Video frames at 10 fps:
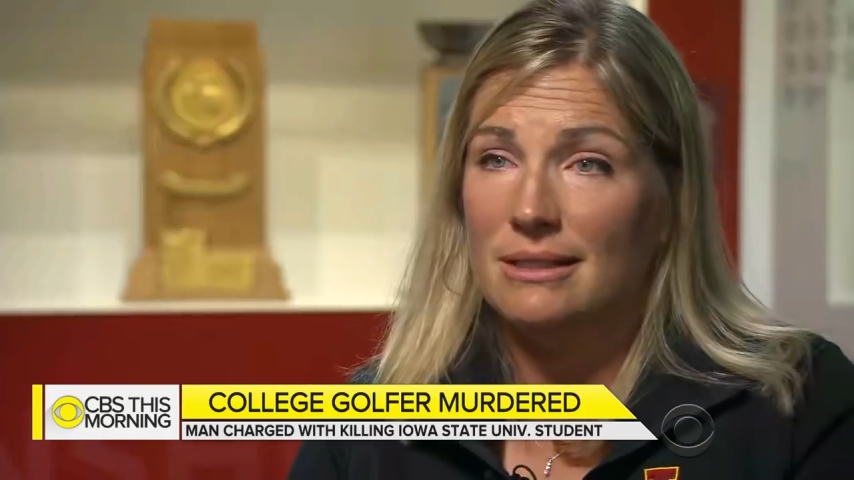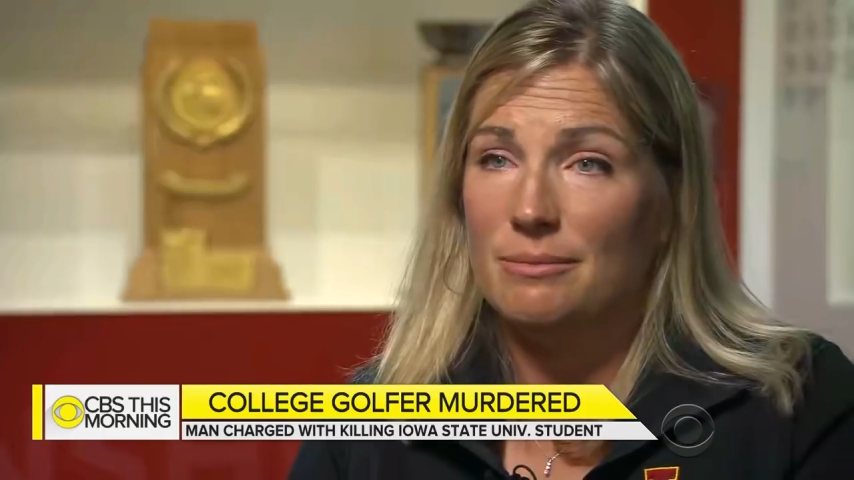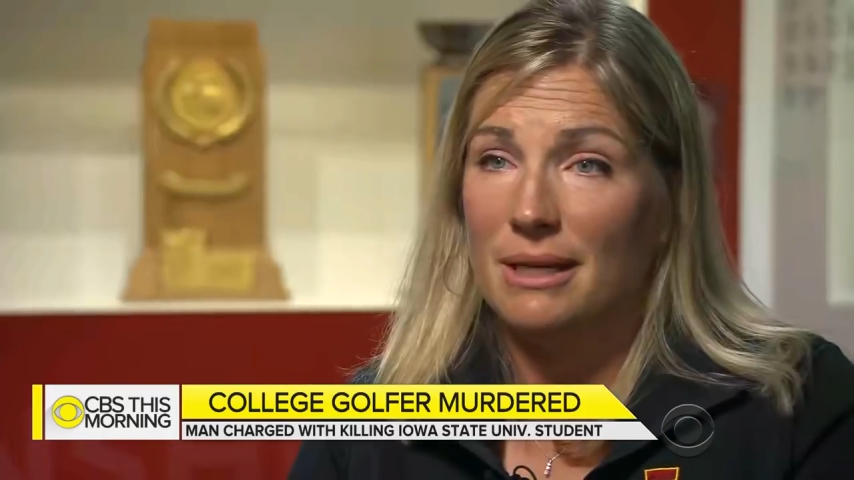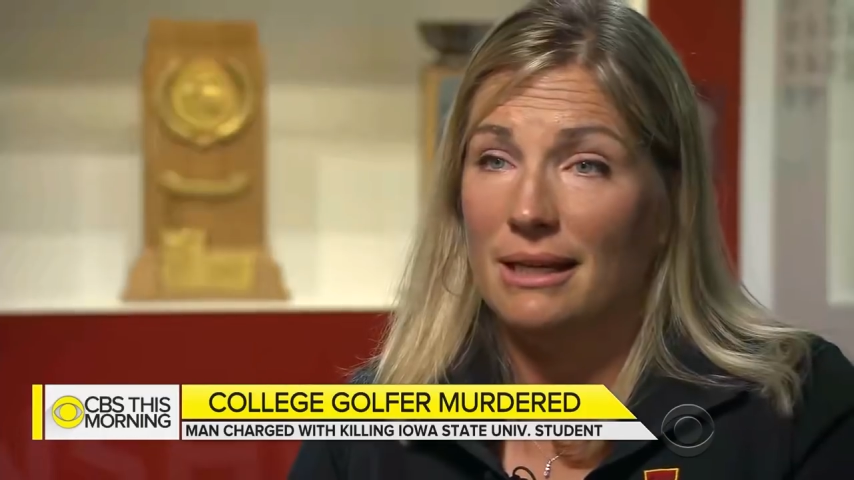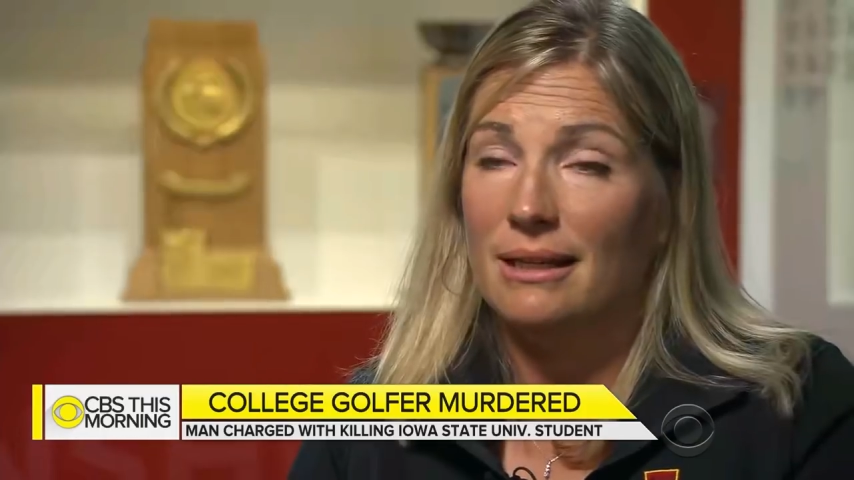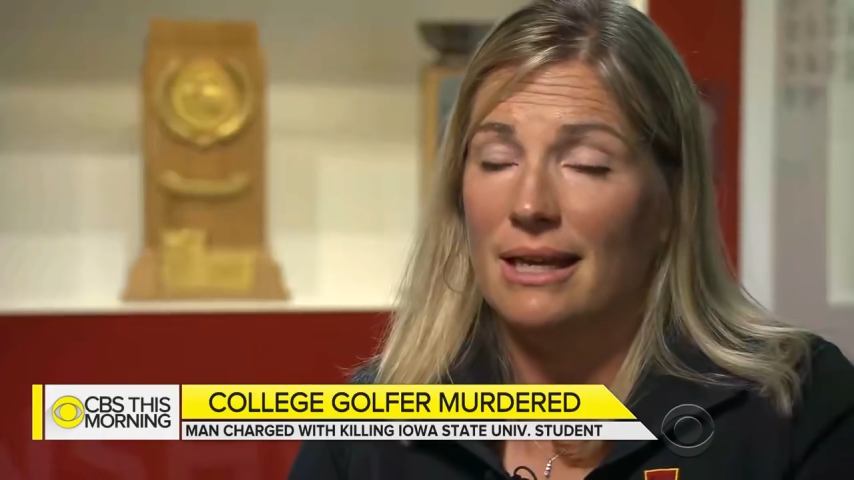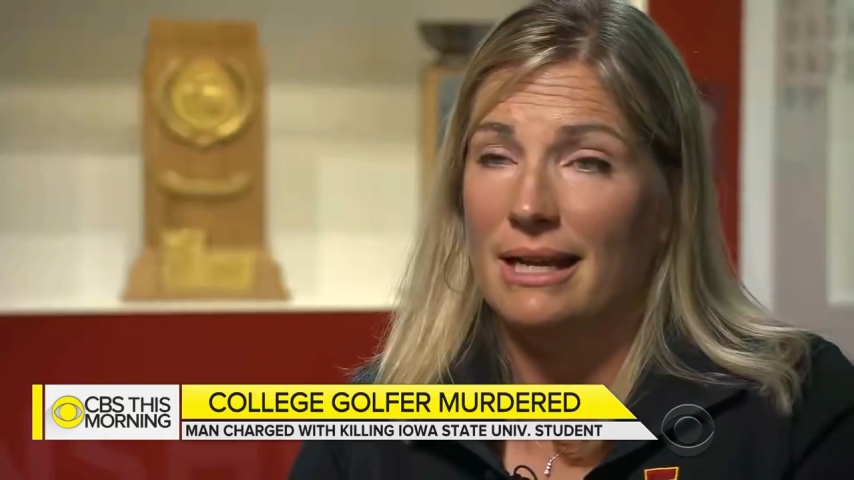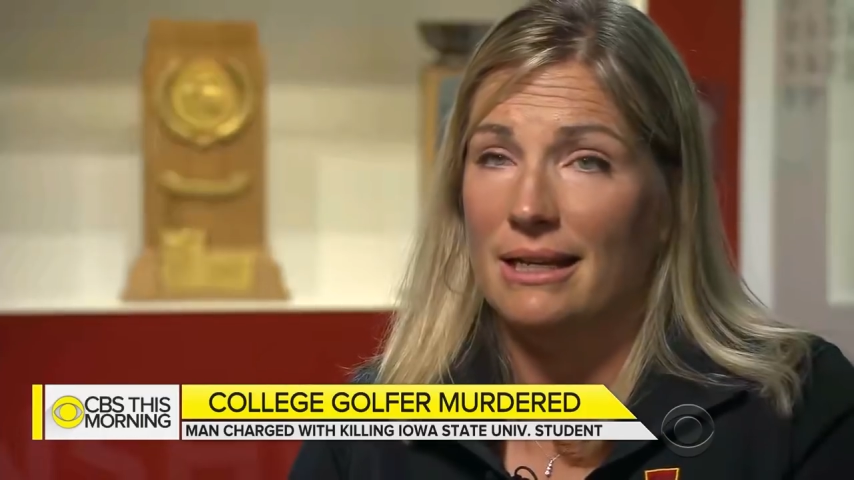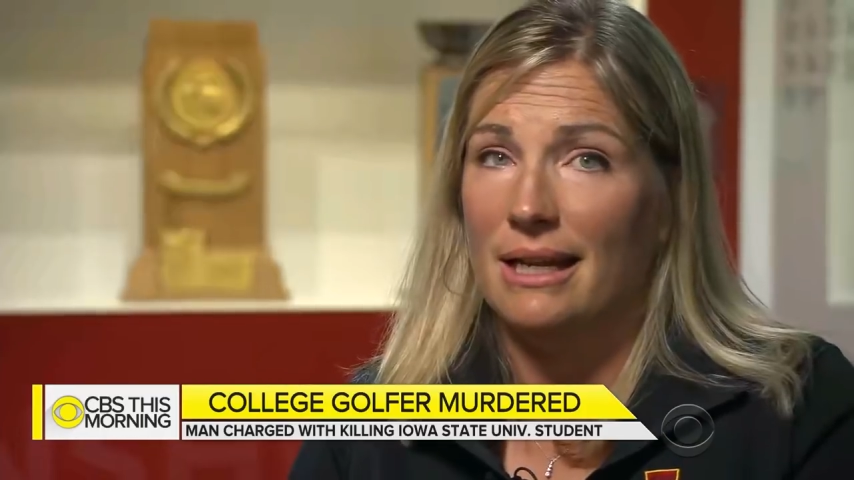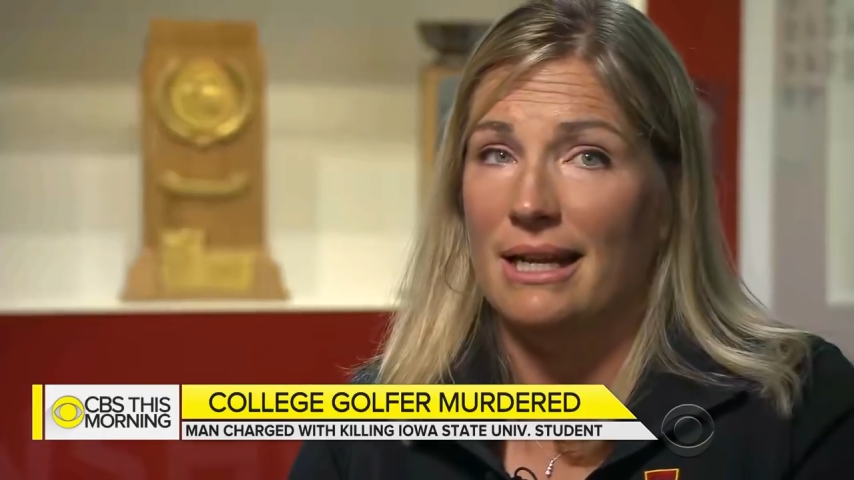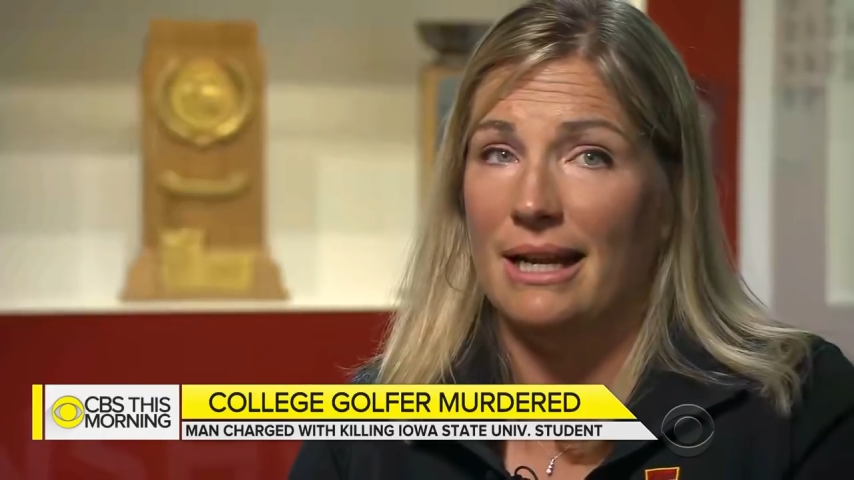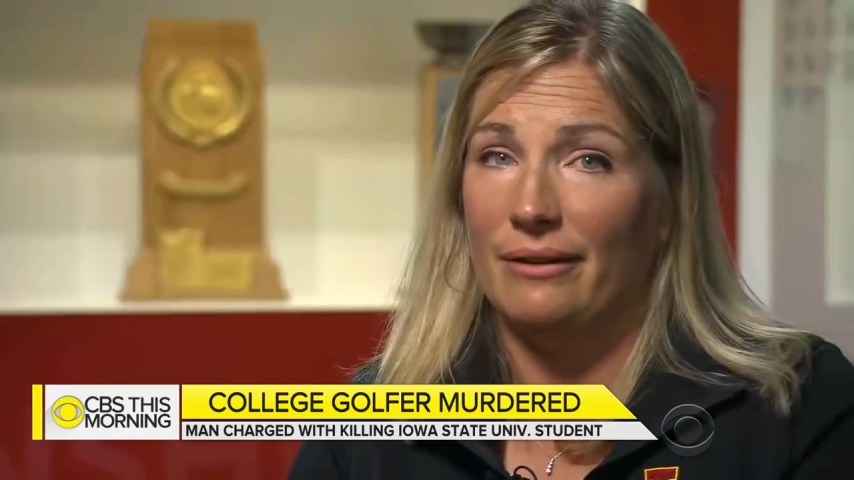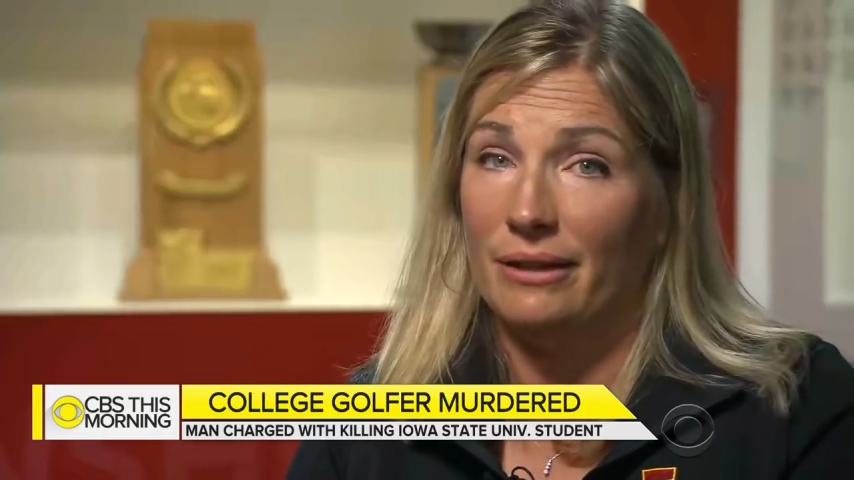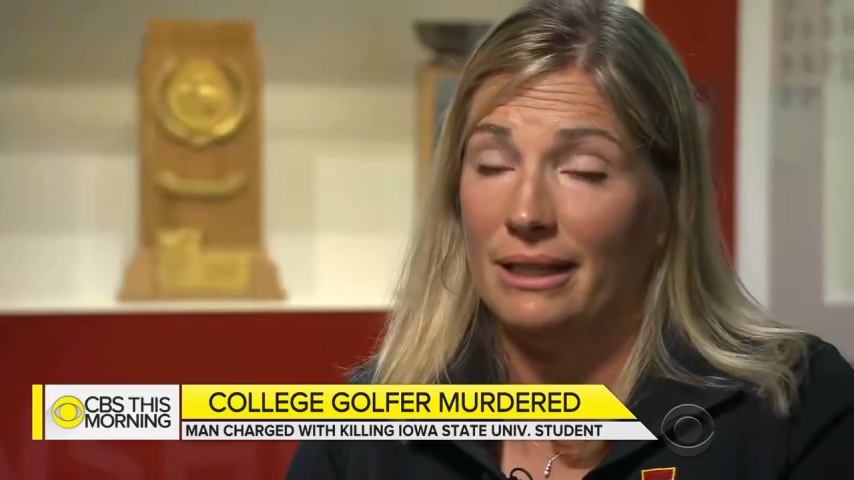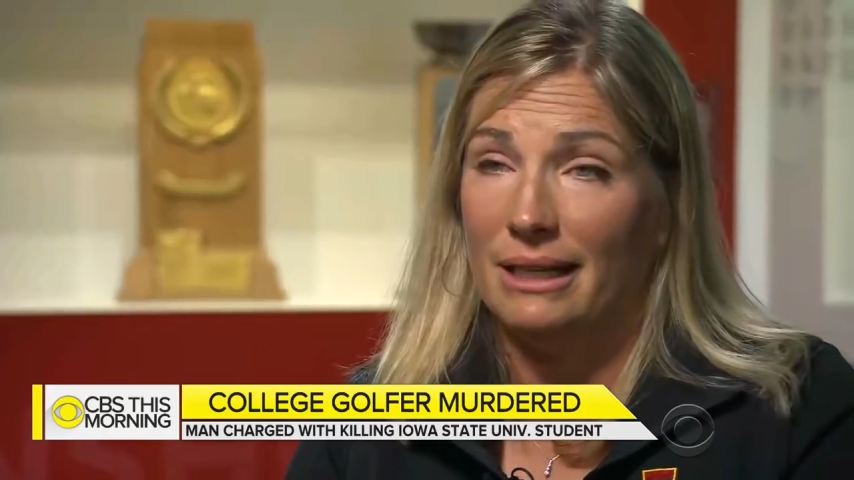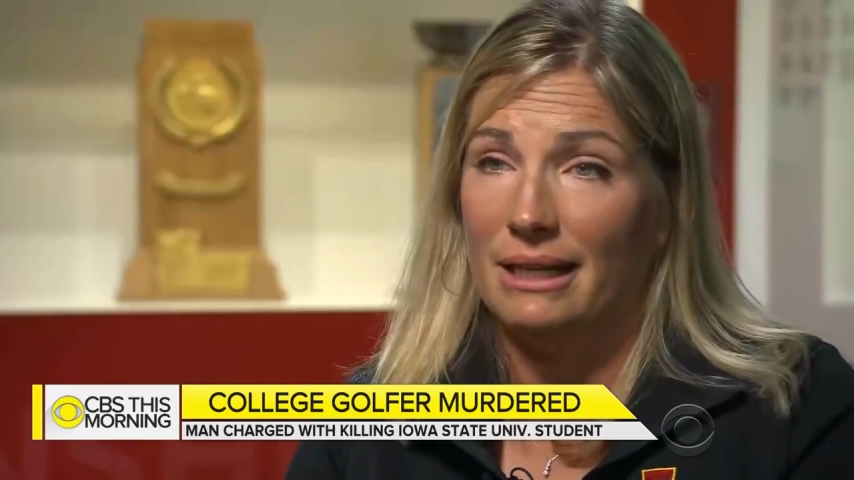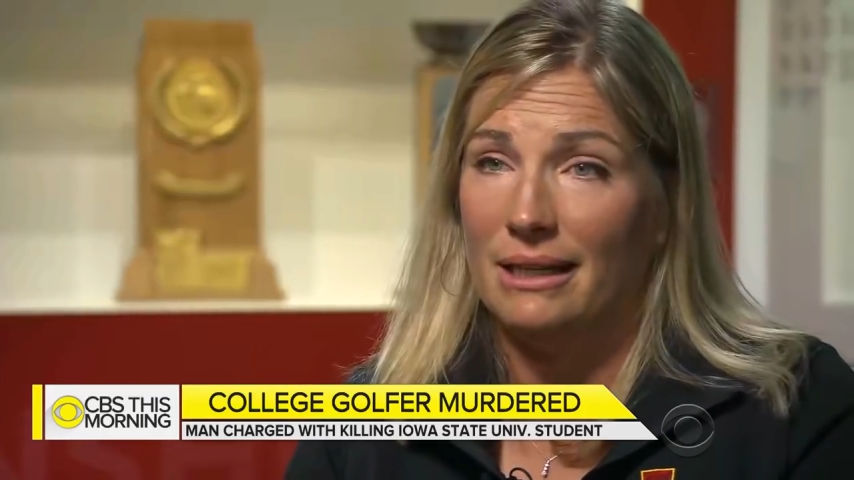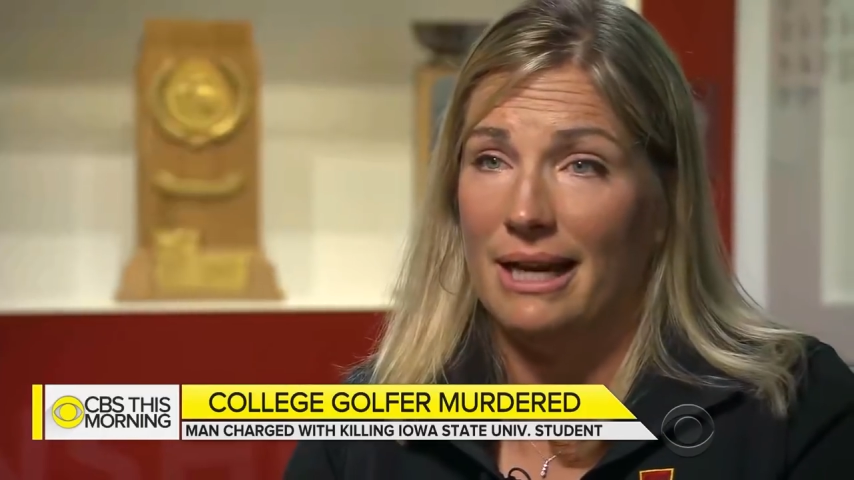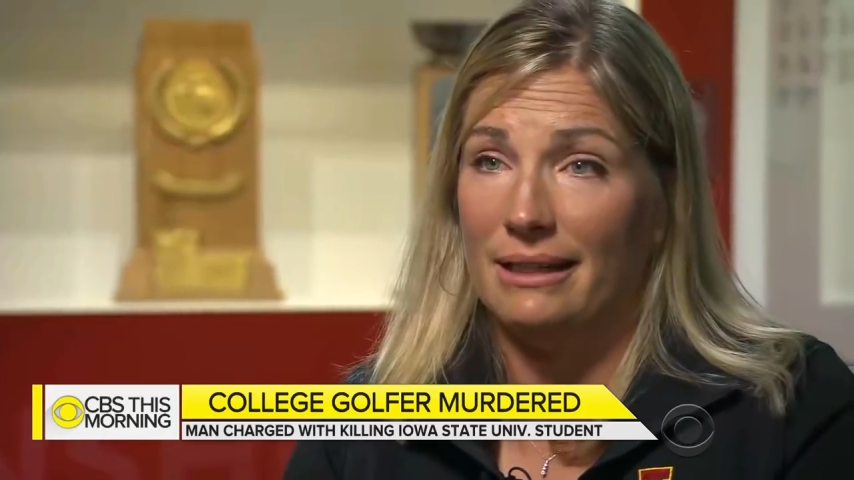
to me, and, and I really,